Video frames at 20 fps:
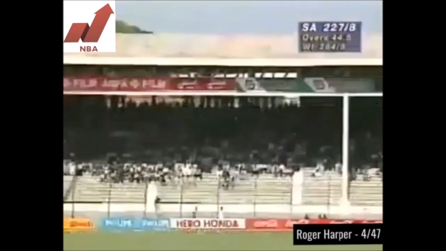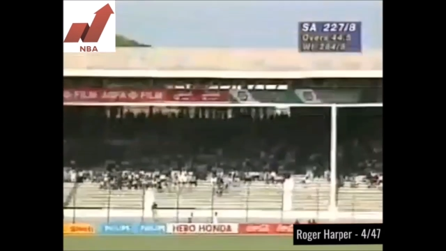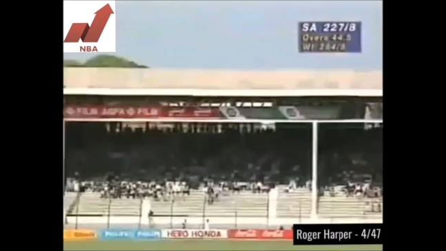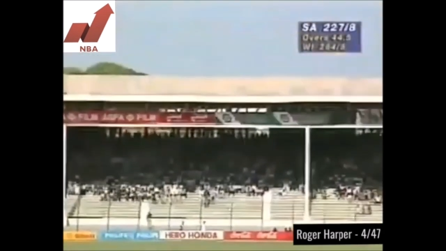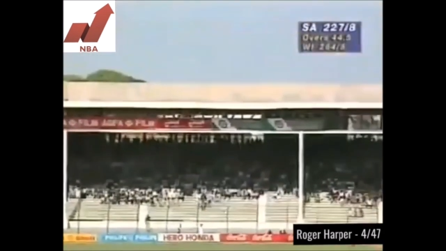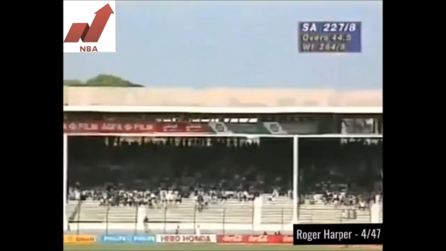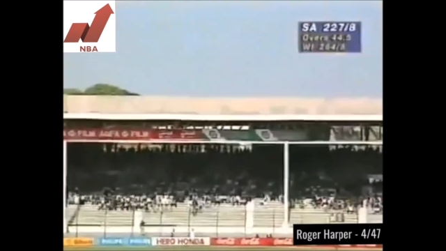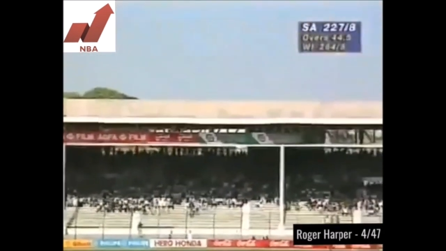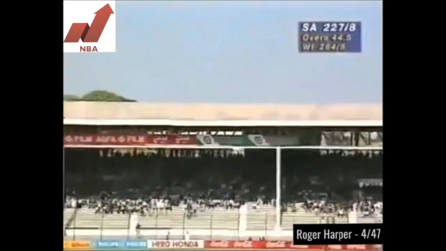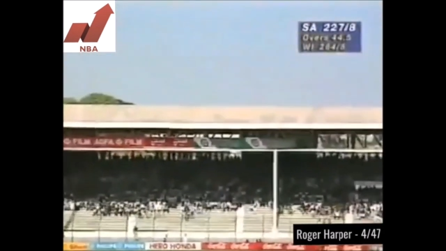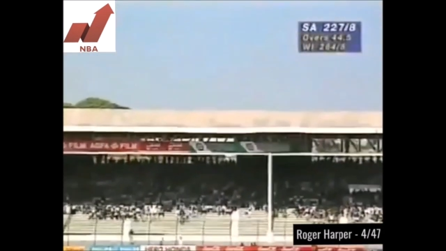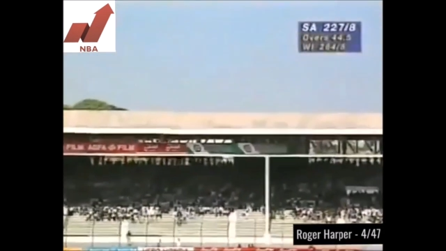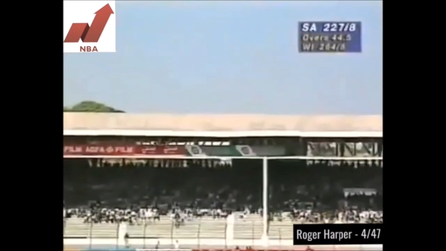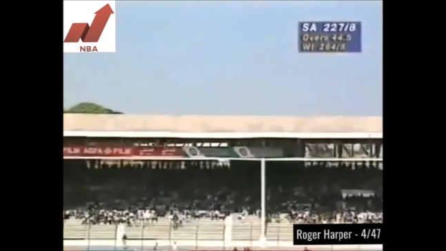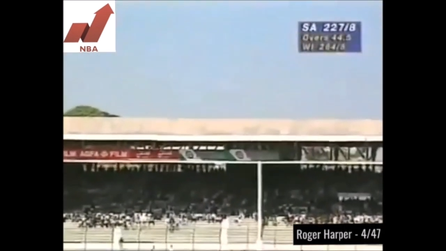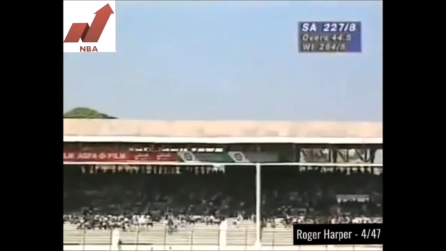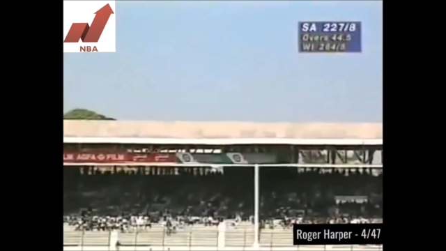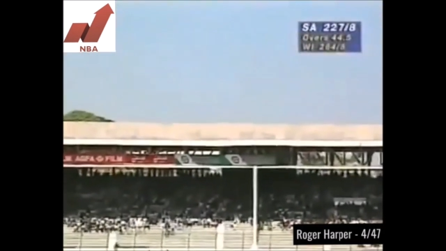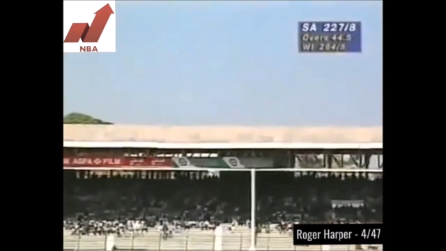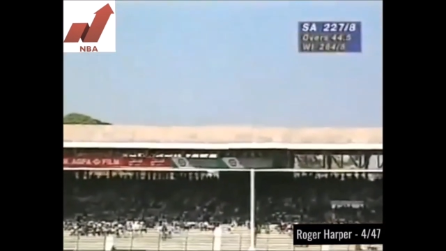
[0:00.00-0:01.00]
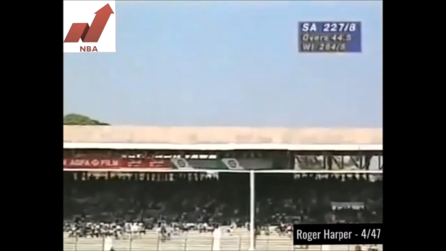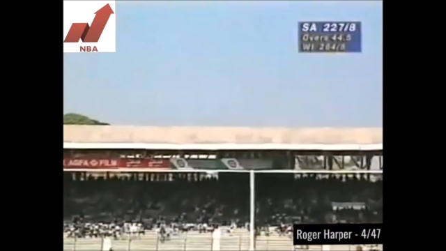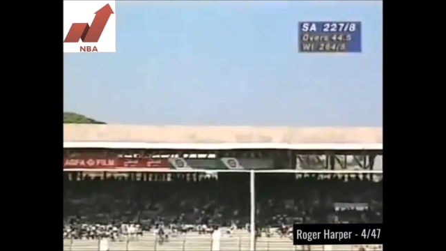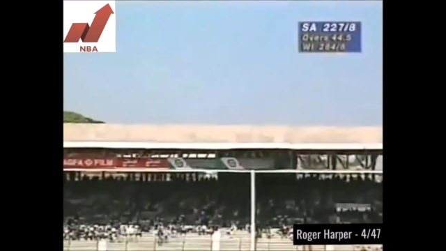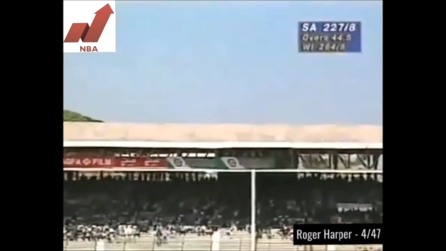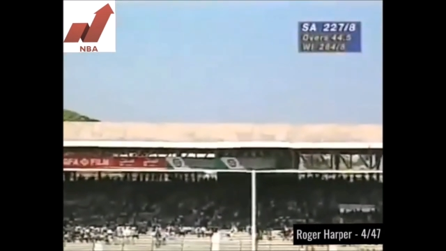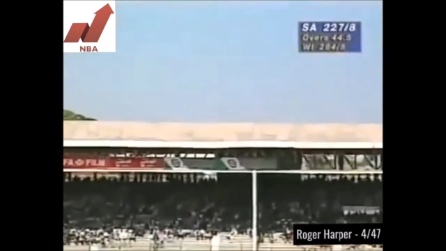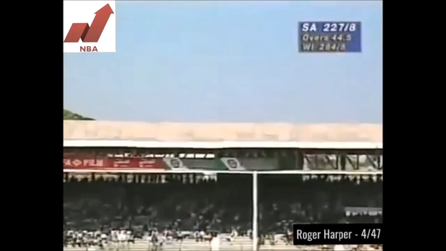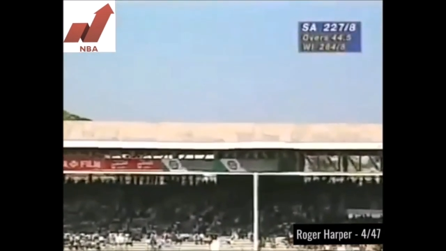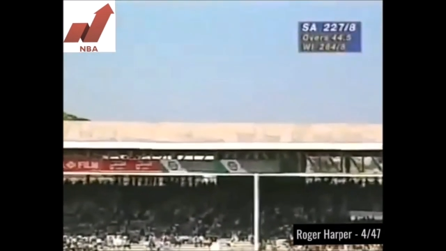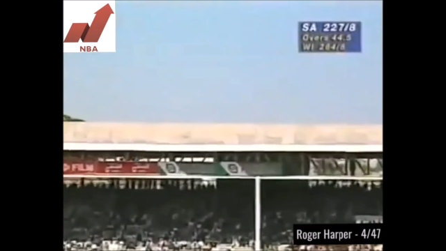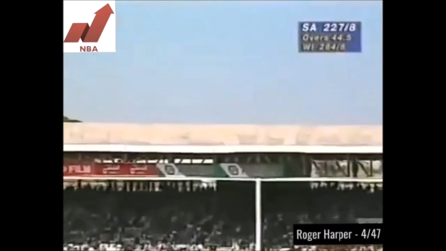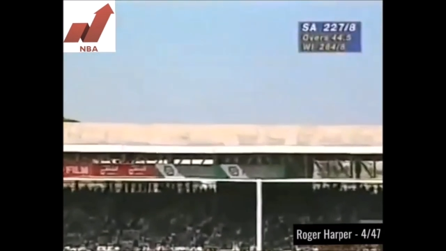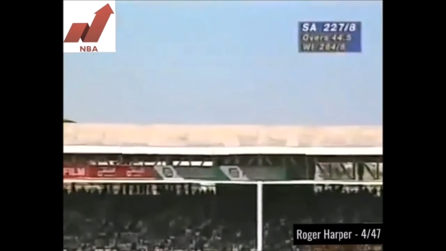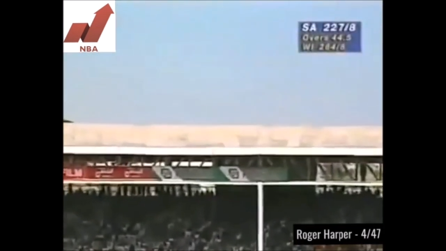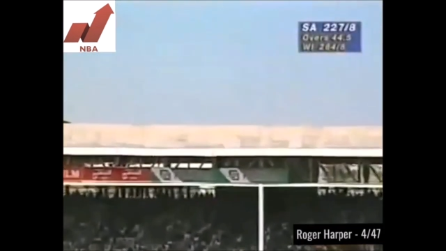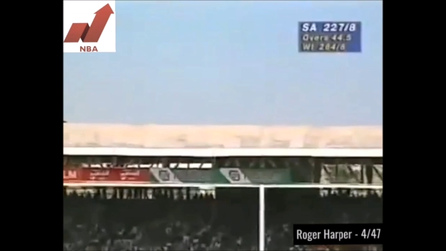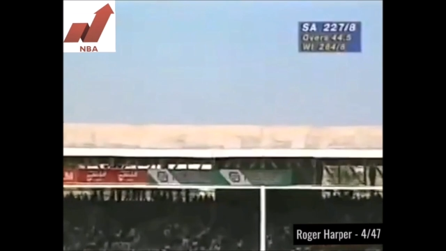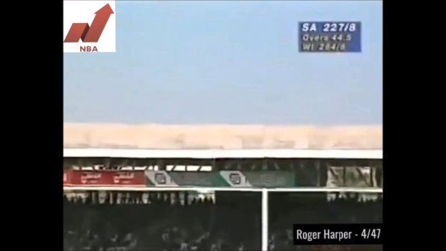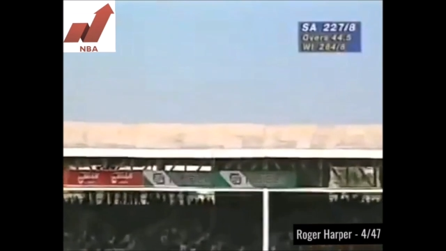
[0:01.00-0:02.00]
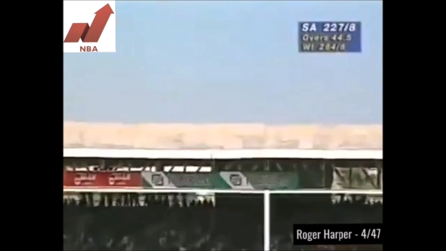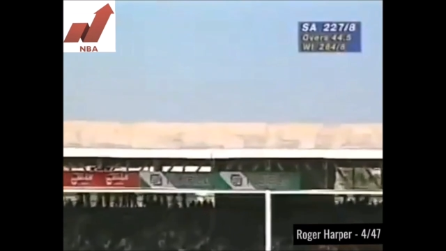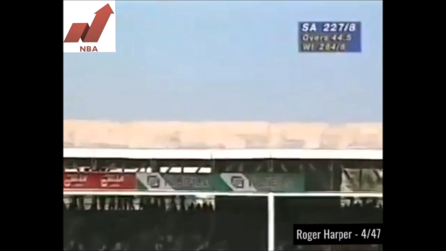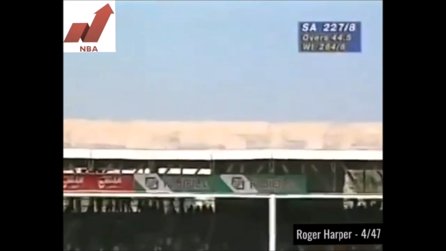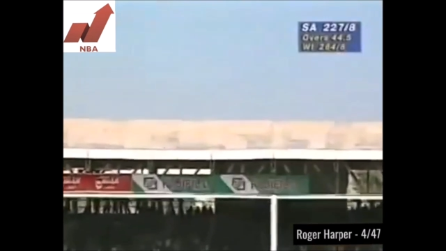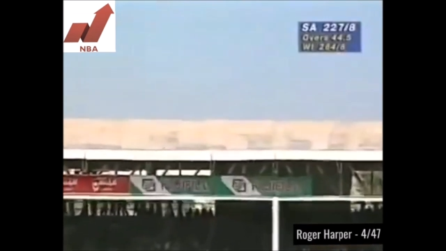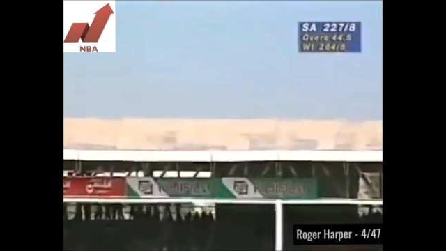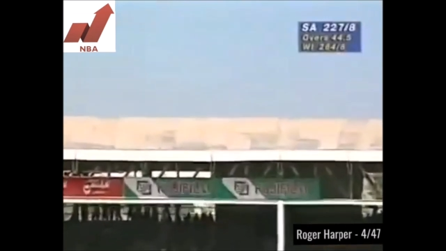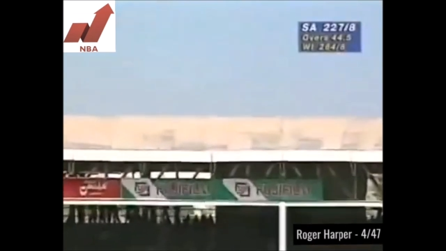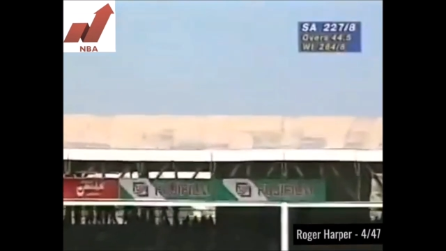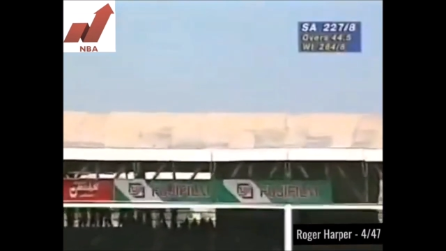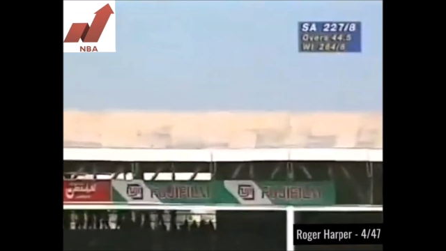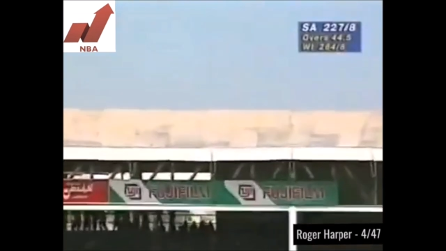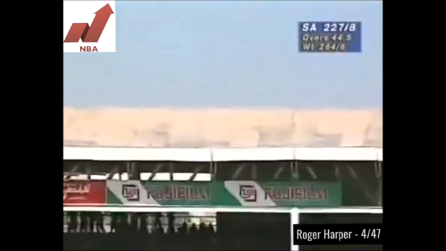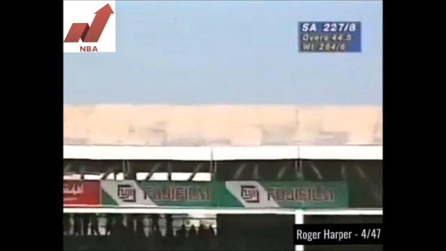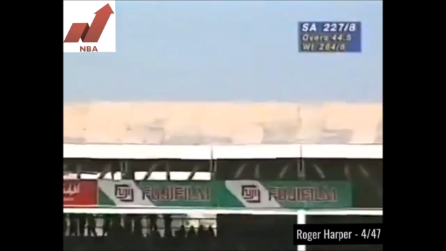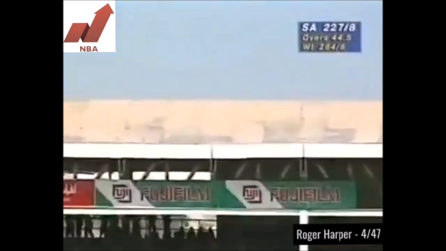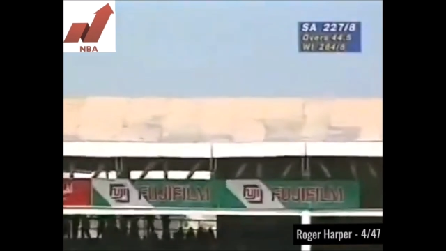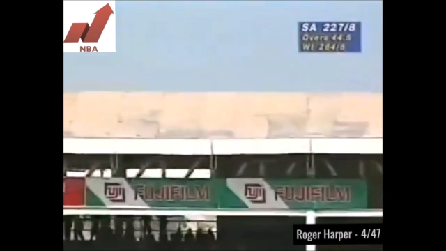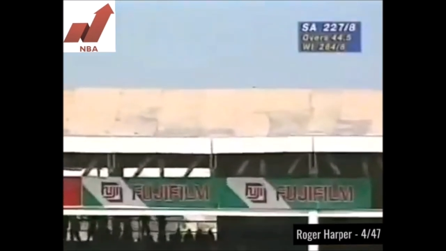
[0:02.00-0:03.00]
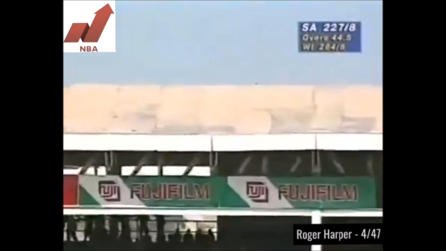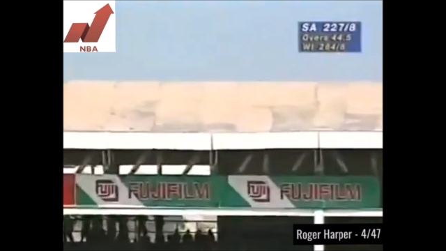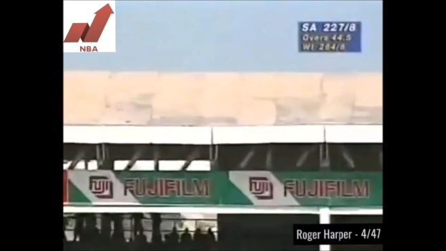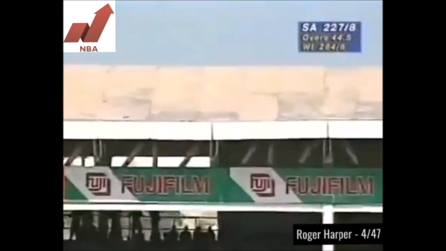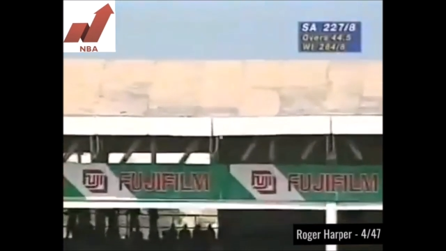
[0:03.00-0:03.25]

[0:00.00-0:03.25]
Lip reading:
No face is visible, so there are no lips to read.